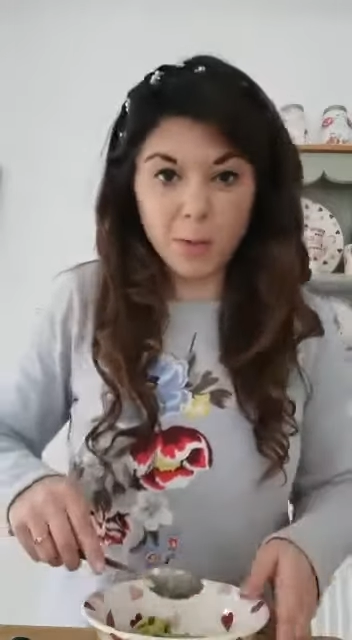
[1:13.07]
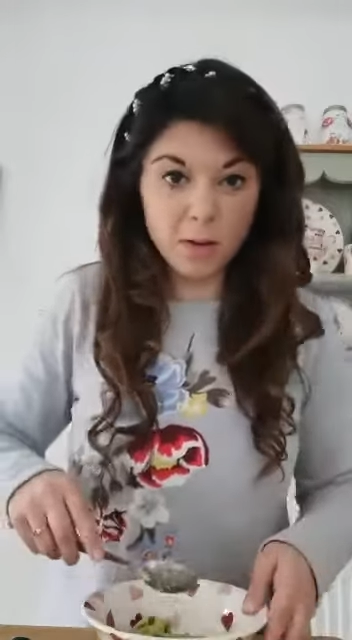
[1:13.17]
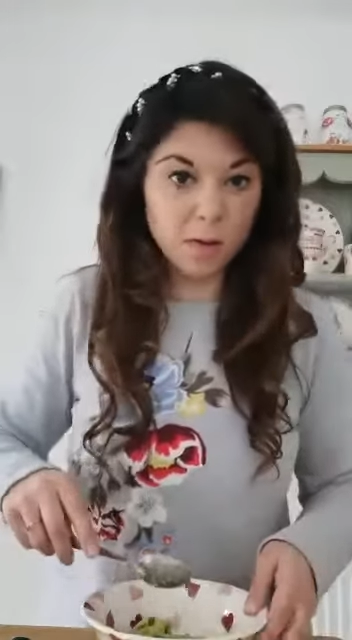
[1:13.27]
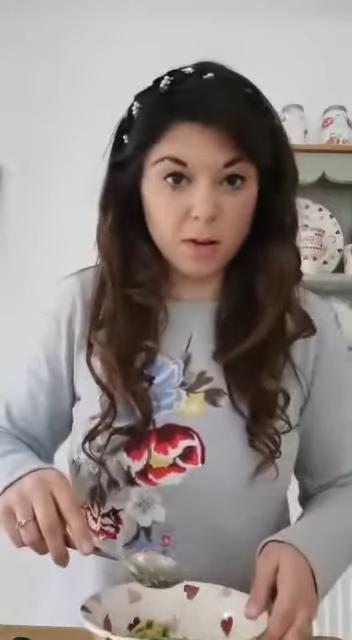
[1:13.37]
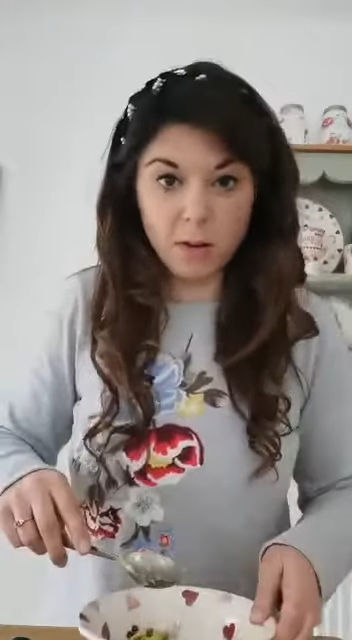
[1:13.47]
but
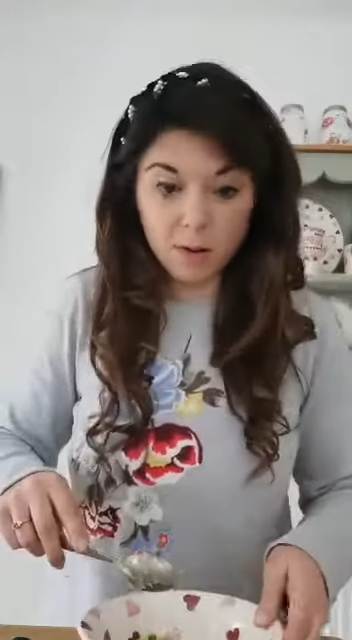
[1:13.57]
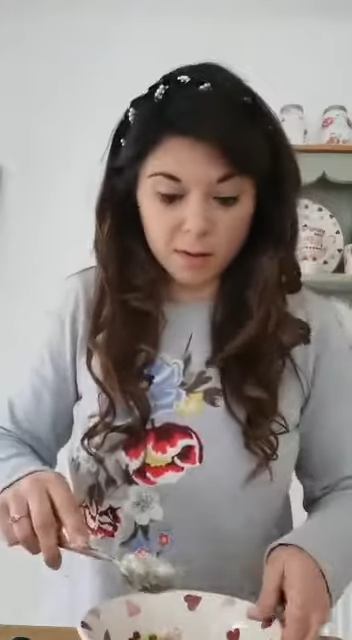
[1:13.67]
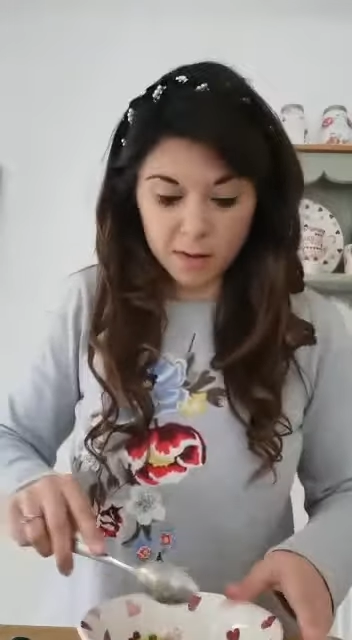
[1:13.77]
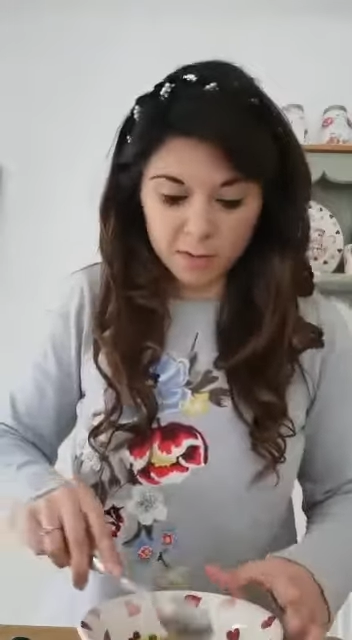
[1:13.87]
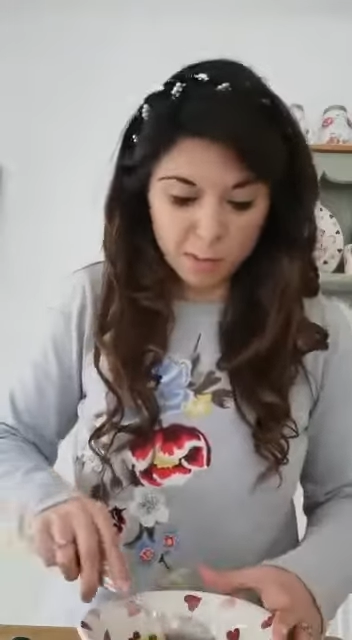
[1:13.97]
you can
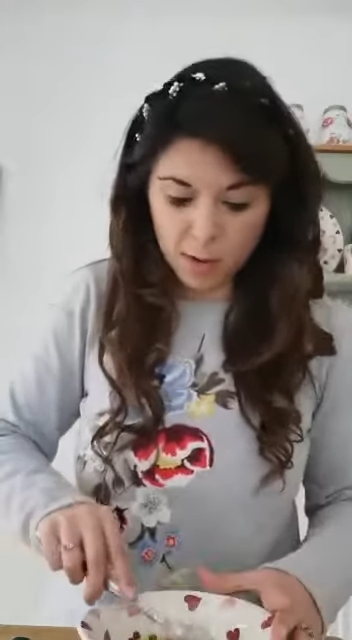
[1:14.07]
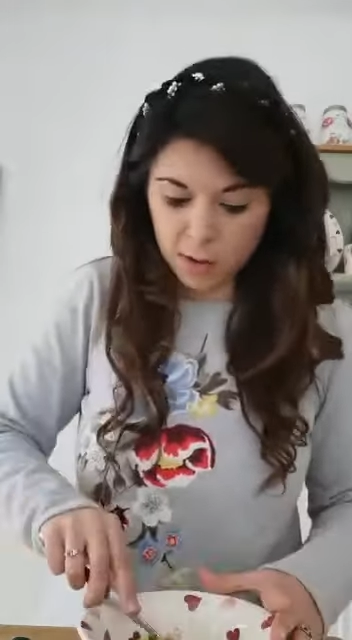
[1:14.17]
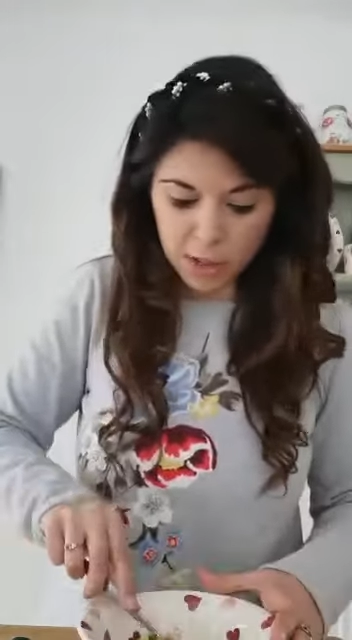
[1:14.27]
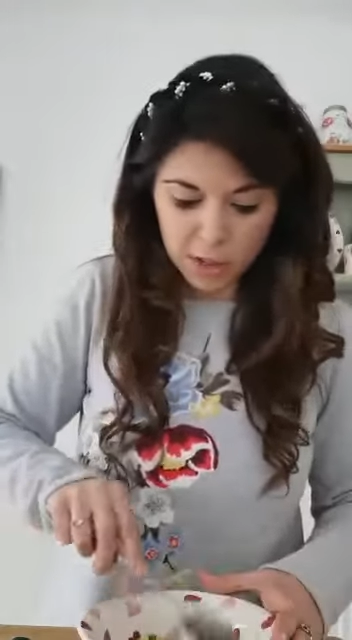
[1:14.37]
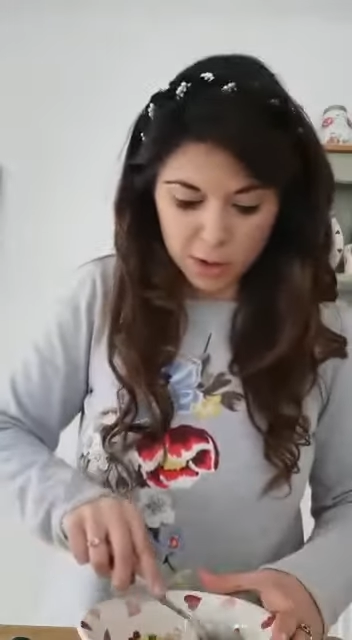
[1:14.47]
use as
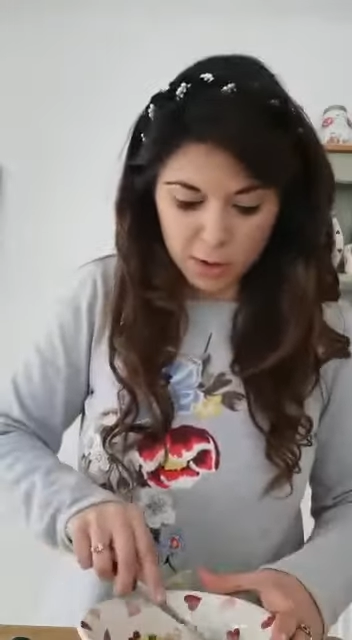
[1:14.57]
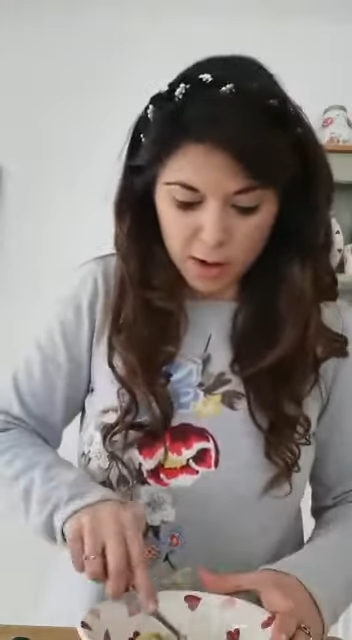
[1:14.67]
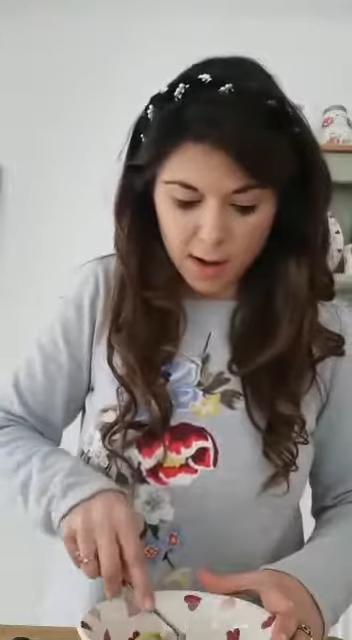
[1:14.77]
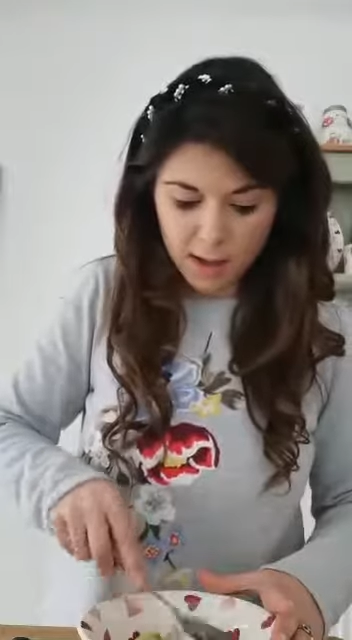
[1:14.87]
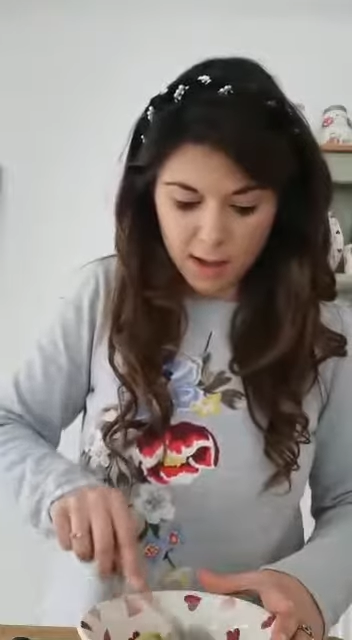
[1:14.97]
much as you
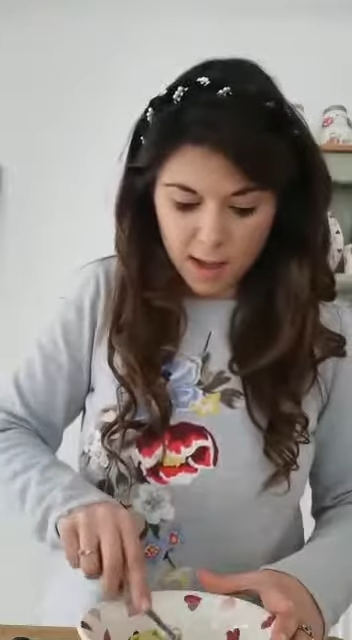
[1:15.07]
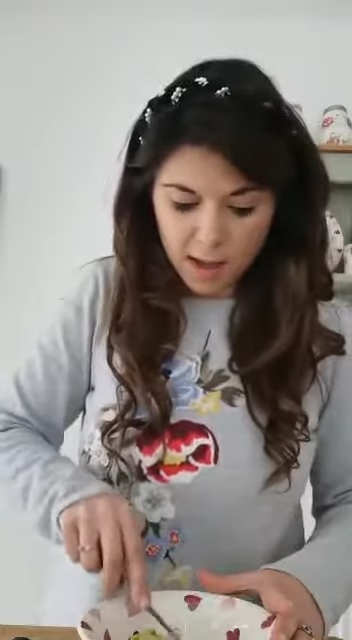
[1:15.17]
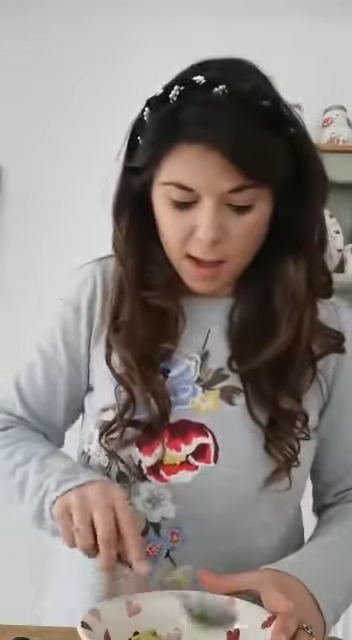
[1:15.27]
like.